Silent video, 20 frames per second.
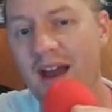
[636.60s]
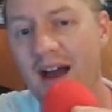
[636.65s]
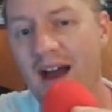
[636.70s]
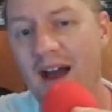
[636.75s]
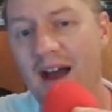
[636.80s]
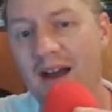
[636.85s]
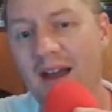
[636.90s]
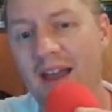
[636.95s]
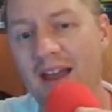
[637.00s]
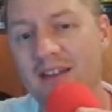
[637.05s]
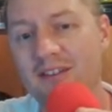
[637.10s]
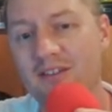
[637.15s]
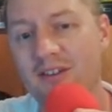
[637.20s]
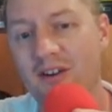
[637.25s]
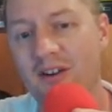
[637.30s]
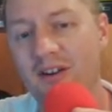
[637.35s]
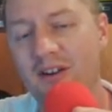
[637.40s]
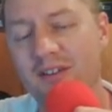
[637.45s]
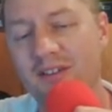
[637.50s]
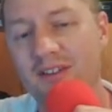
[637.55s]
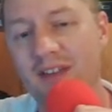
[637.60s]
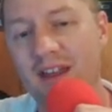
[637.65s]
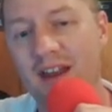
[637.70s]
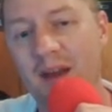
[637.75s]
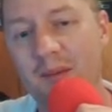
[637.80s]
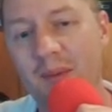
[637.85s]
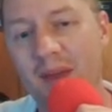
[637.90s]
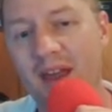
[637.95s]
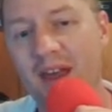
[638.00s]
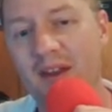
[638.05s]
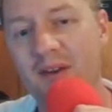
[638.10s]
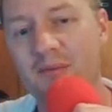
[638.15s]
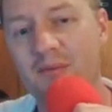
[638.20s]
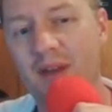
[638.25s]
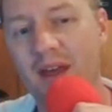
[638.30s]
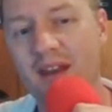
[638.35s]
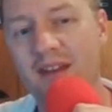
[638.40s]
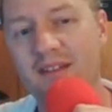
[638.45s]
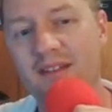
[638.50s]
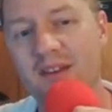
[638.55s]
and you're all set up and
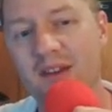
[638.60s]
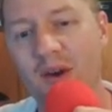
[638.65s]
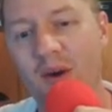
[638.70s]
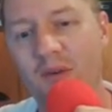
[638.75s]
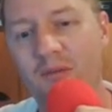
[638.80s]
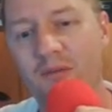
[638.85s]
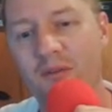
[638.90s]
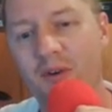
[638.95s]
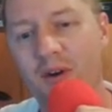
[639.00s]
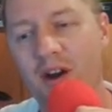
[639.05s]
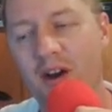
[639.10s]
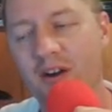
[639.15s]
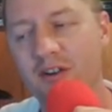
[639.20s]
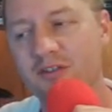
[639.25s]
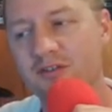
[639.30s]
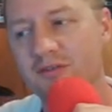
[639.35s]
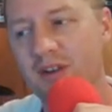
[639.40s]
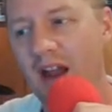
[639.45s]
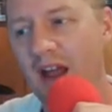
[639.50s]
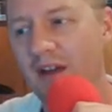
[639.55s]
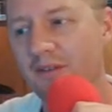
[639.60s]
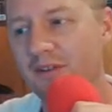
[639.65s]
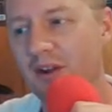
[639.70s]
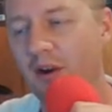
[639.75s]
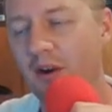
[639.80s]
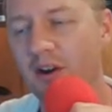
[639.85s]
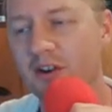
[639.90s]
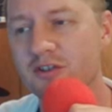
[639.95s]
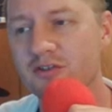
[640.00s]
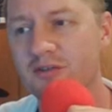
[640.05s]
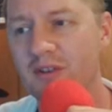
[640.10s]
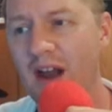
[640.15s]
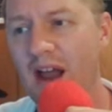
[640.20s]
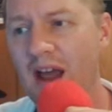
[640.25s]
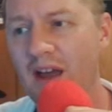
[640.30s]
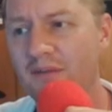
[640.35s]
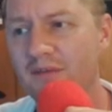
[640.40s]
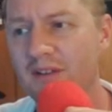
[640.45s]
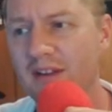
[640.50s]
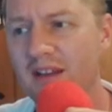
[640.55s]
ready to go for our draft. Now, our
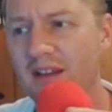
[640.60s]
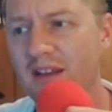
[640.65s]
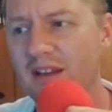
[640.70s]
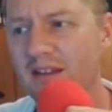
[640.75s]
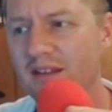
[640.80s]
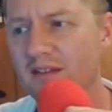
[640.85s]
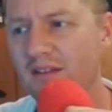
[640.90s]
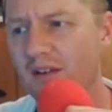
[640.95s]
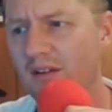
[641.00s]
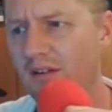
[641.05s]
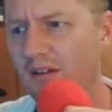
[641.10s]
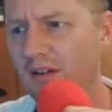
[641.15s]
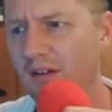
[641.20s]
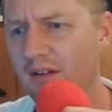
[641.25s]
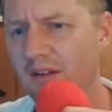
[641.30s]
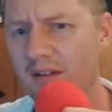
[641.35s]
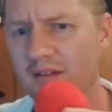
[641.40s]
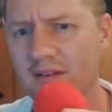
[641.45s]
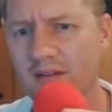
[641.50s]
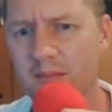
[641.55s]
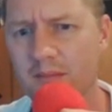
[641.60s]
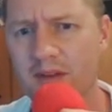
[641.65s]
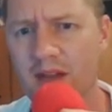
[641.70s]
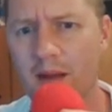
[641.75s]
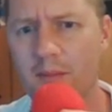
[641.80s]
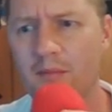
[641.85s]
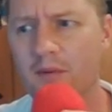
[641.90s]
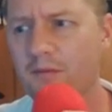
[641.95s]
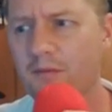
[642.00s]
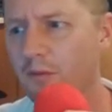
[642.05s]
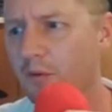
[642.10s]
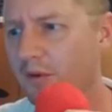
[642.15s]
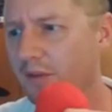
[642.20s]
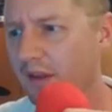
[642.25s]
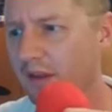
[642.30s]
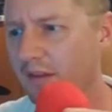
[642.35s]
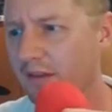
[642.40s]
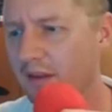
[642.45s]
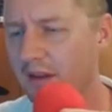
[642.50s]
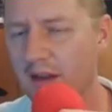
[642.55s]
draft is on September 4th.
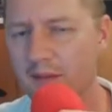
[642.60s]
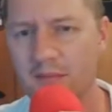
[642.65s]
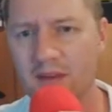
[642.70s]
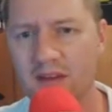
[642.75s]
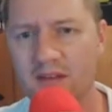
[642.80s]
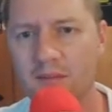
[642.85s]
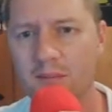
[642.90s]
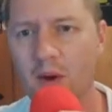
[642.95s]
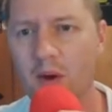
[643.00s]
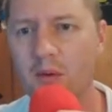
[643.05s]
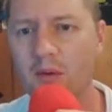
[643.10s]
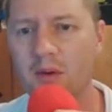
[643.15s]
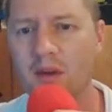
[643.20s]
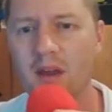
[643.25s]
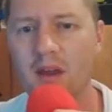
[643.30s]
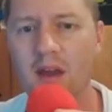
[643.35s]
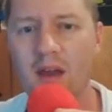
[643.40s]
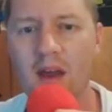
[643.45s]
I think I misspoke.